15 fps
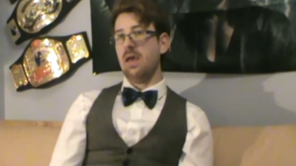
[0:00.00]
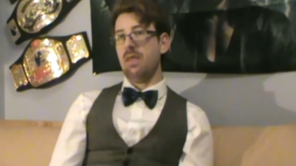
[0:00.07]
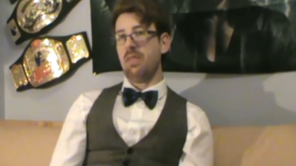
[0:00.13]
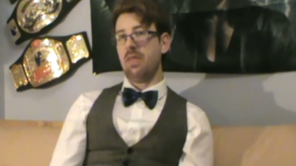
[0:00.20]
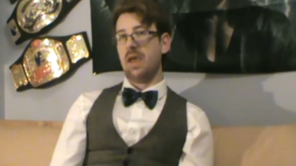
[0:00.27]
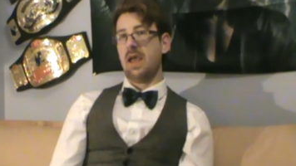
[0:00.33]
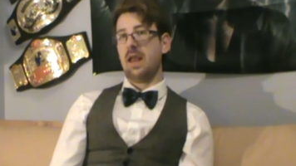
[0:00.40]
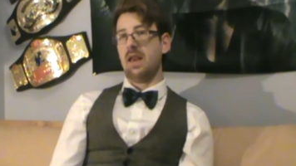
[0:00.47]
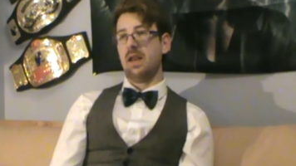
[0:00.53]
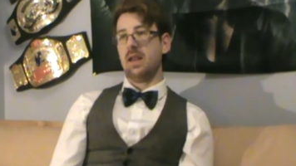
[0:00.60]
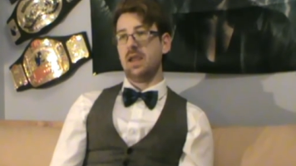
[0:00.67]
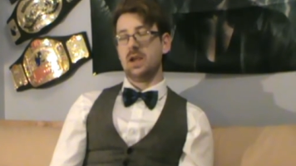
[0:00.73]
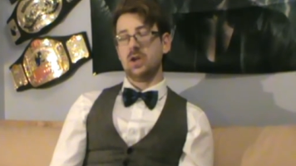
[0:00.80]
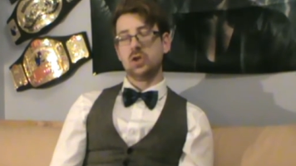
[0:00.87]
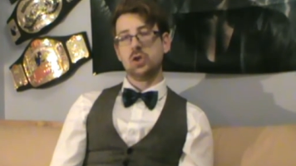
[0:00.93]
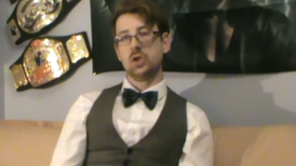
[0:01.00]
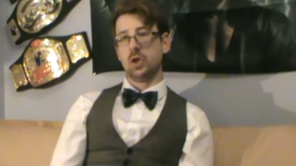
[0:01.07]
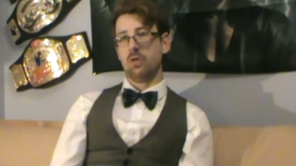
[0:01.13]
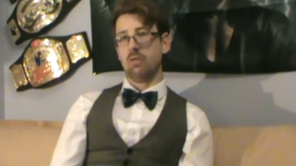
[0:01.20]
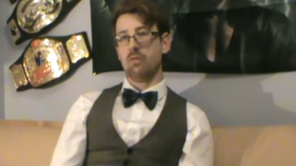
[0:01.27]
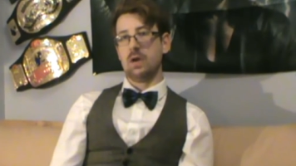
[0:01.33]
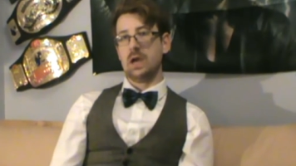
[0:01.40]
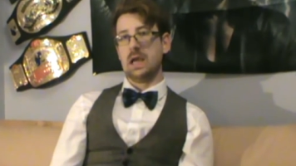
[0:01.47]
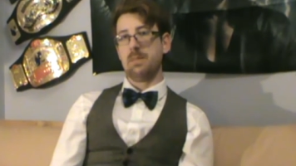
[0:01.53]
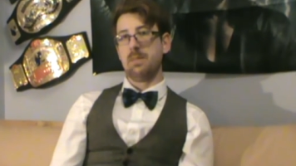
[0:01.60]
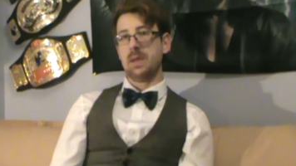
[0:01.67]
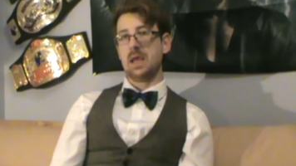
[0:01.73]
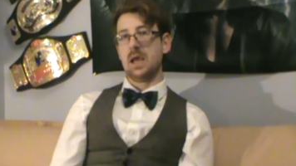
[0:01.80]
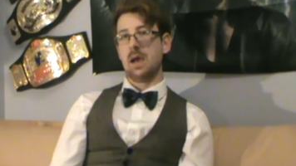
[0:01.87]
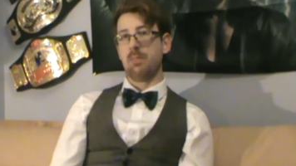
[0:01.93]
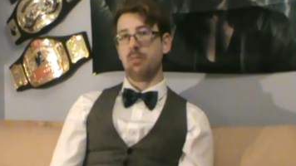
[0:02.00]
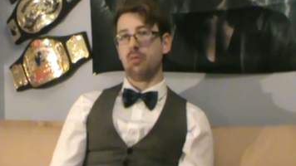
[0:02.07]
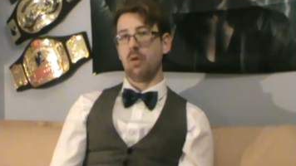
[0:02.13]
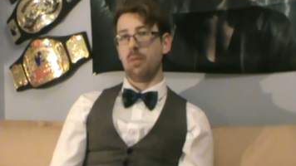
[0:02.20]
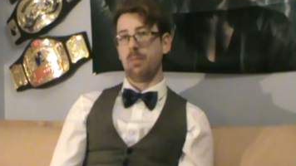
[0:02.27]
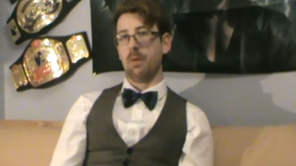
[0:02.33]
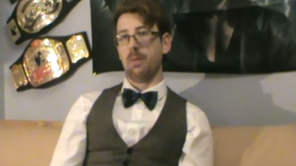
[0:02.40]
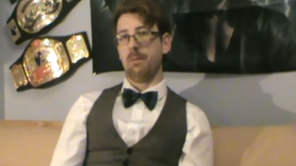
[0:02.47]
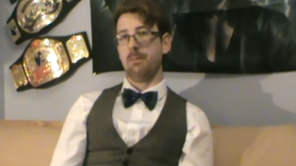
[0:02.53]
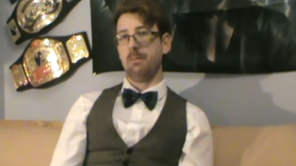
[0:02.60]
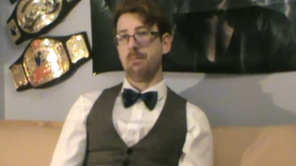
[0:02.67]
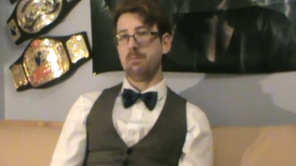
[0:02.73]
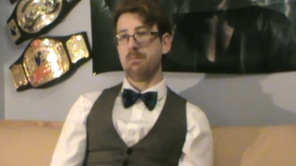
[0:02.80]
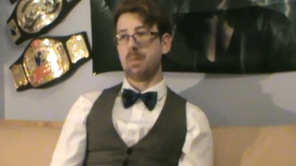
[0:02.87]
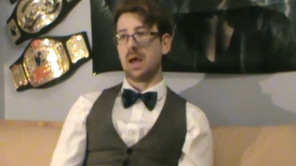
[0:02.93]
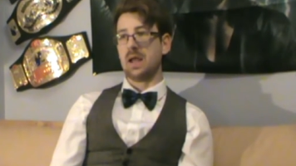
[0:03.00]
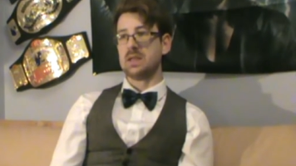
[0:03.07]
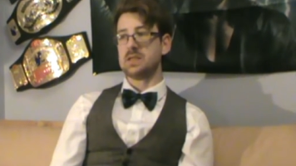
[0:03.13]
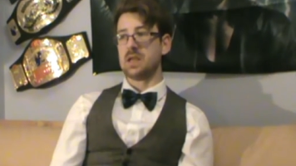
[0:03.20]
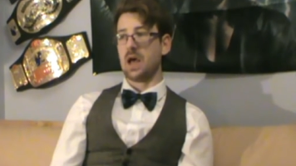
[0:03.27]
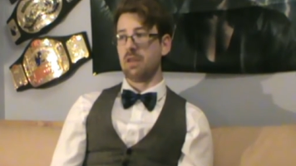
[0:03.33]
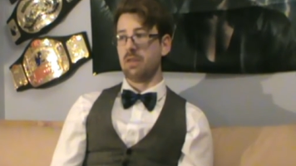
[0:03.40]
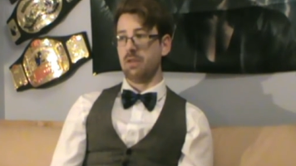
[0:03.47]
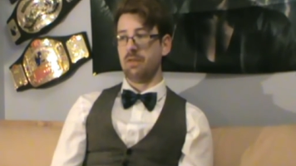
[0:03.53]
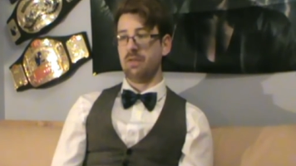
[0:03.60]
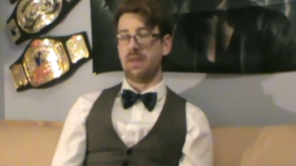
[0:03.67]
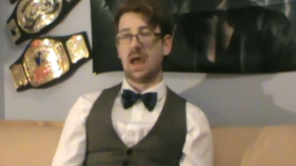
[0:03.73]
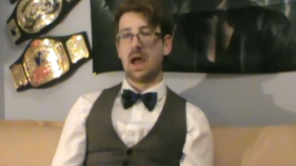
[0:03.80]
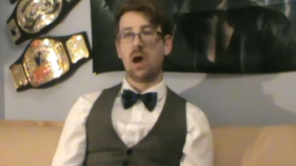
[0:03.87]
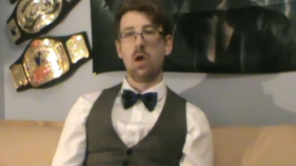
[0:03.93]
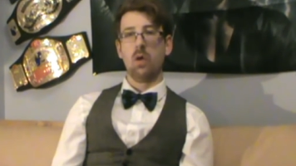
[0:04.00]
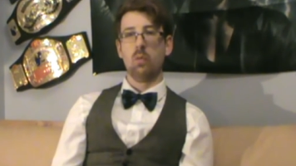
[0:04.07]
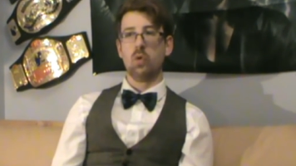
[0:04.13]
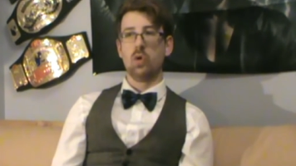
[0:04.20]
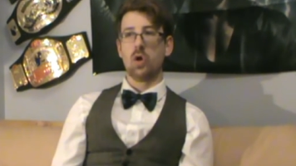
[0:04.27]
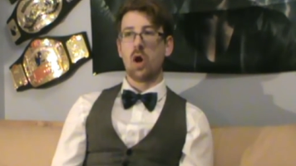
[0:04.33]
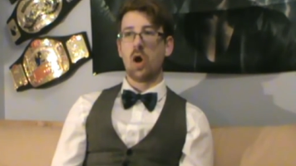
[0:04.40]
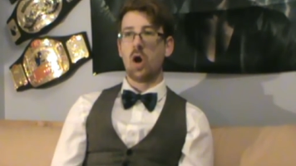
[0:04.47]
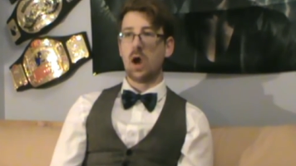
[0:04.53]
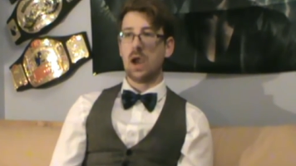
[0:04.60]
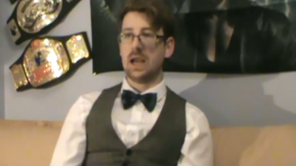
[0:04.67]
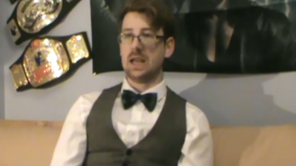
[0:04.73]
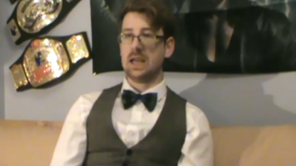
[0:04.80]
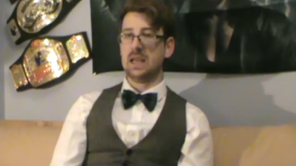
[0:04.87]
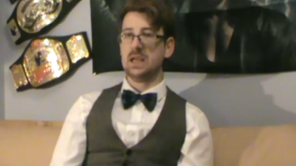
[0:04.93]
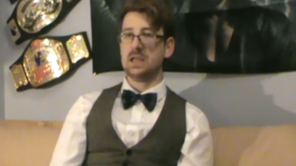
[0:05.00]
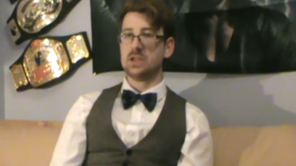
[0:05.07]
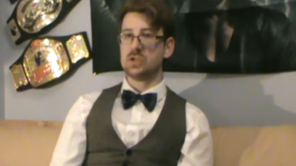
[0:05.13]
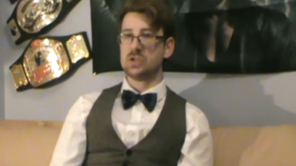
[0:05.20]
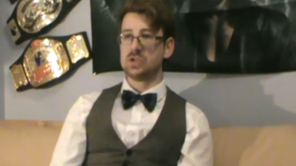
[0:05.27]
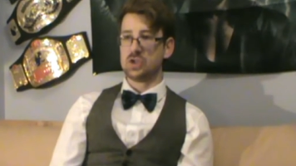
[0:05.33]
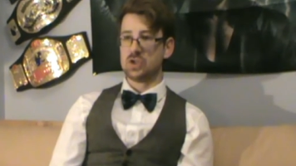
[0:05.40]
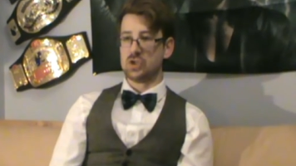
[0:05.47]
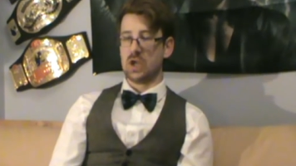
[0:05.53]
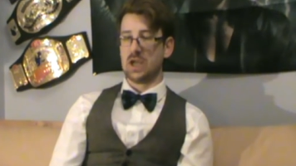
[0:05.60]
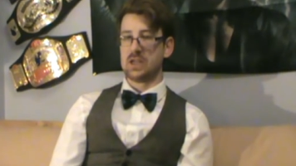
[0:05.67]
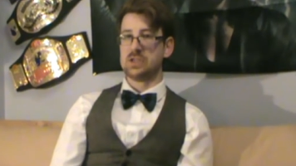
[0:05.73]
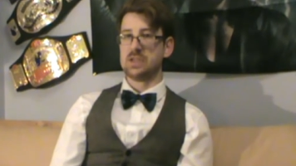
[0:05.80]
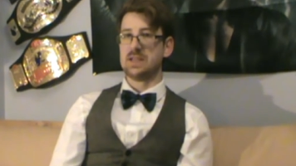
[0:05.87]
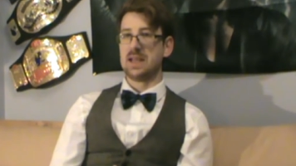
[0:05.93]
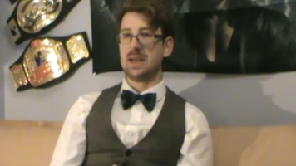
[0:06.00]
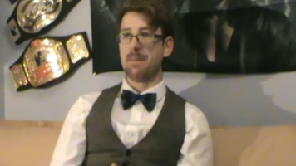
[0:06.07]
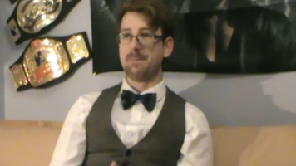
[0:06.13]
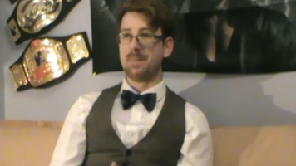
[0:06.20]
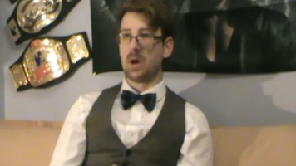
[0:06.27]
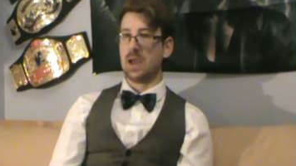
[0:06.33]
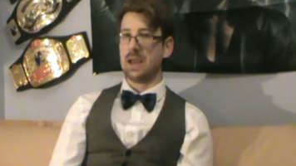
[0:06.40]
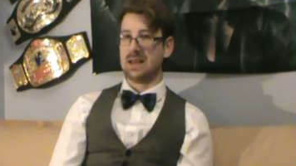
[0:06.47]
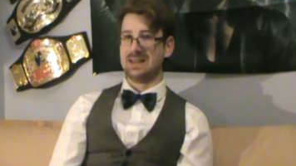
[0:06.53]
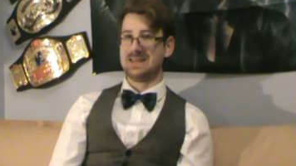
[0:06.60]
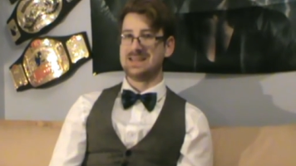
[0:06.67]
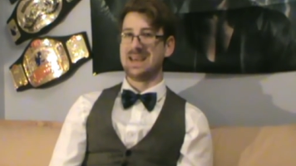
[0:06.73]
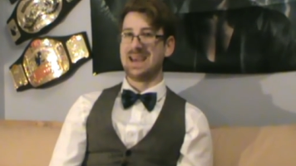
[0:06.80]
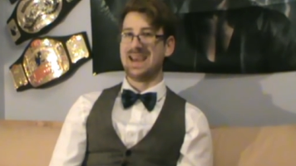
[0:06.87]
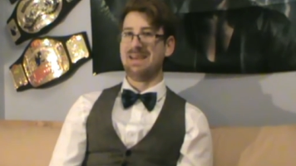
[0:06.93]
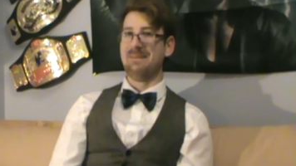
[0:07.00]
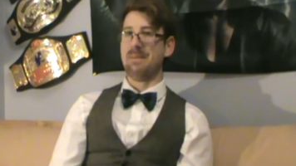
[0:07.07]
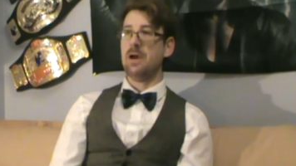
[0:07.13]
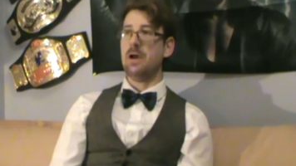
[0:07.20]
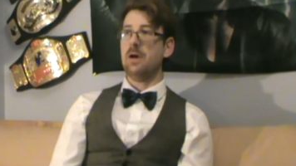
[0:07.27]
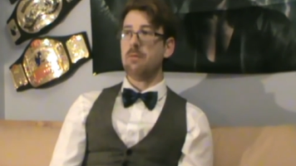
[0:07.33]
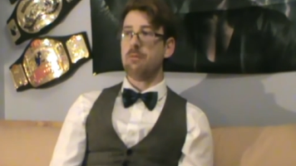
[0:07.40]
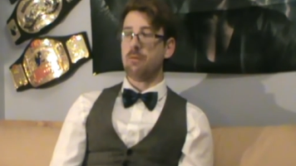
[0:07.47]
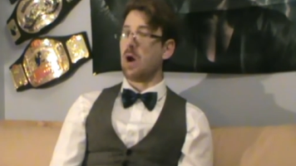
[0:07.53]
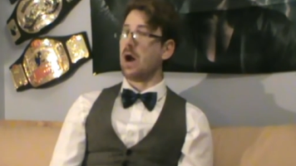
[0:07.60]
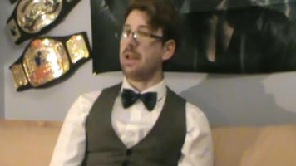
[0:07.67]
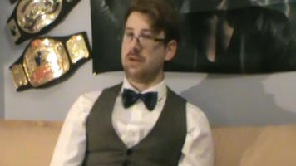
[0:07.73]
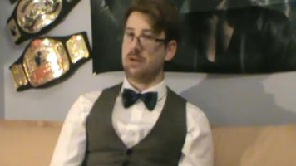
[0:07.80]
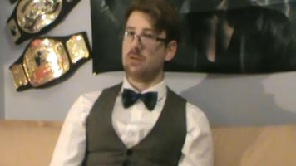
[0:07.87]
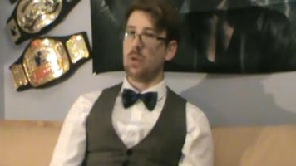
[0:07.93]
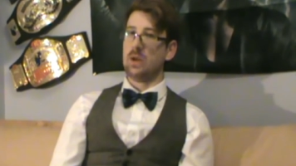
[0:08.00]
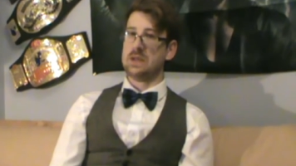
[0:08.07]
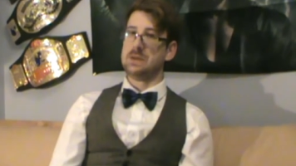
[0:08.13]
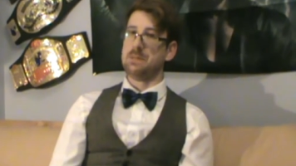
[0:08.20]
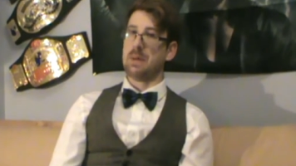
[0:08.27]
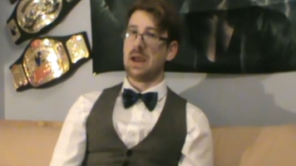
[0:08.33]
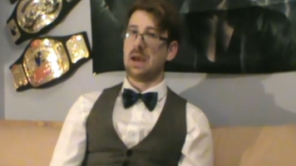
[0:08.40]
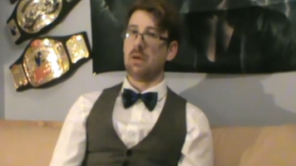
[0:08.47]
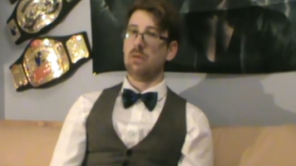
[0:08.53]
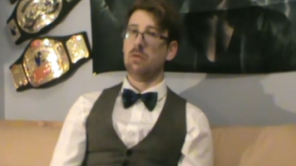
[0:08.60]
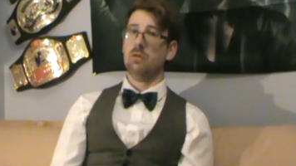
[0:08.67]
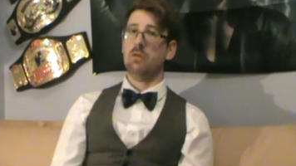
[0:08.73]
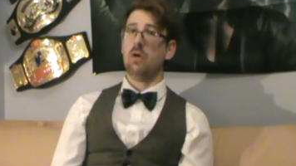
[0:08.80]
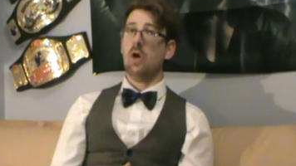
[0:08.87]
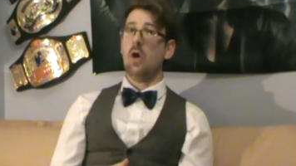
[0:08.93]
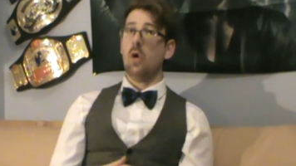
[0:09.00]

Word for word: then it shouldn't really be a problem. But other than that, I would highly suggest buying this game for under £20.